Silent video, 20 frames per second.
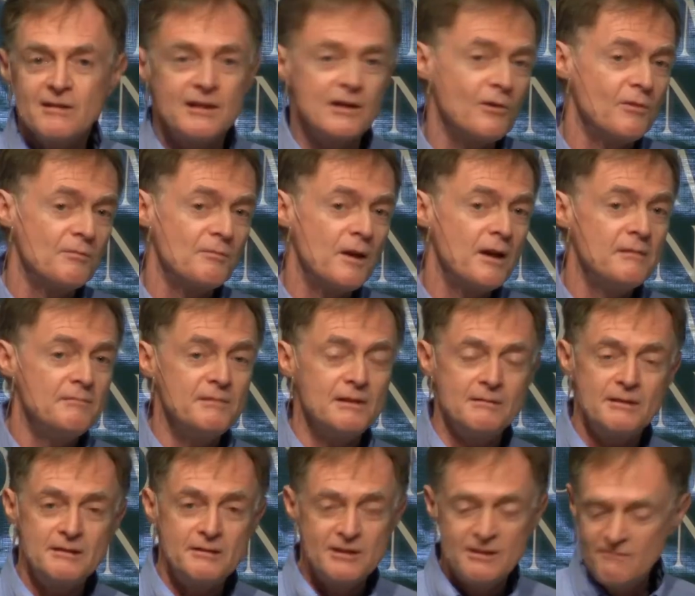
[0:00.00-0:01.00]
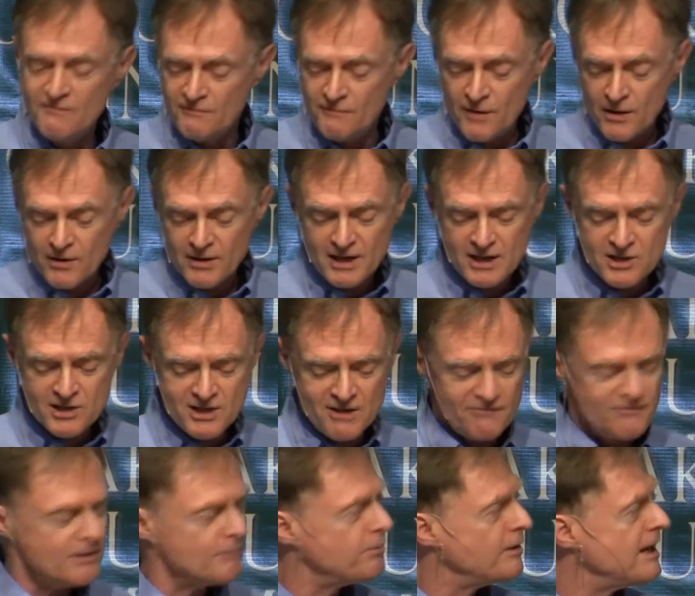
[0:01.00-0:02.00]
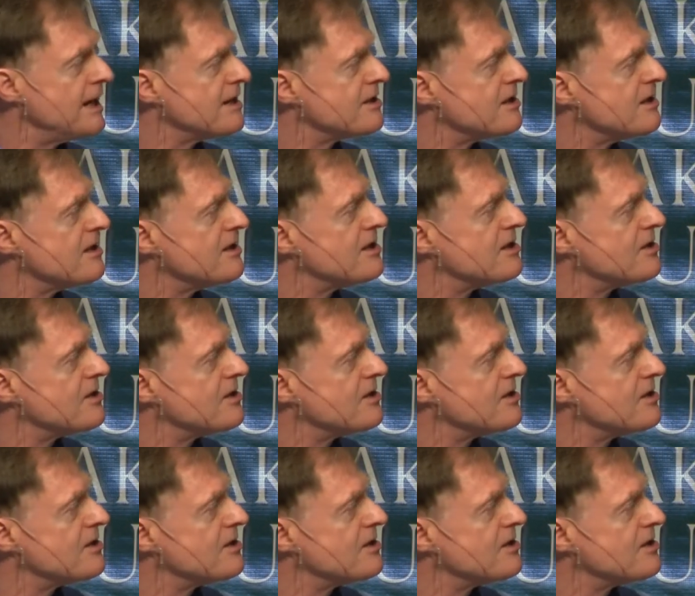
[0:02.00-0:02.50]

and various different places